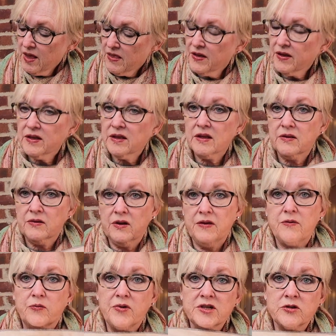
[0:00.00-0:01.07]
And
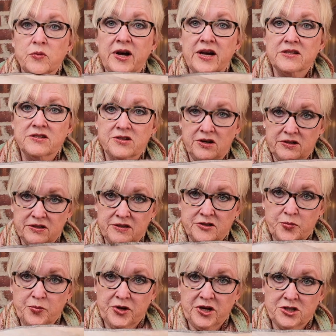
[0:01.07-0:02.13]
the reason why I started this
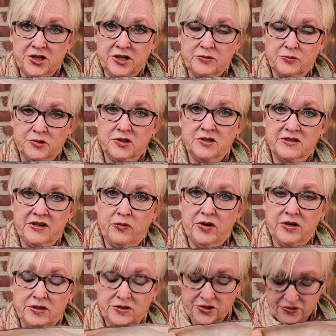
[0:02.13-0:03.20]
project was because I
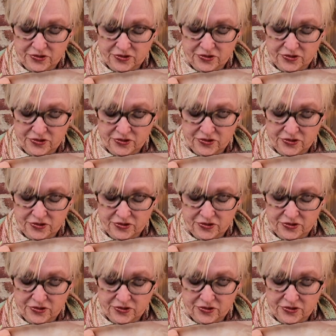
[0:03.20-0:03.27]
wanted to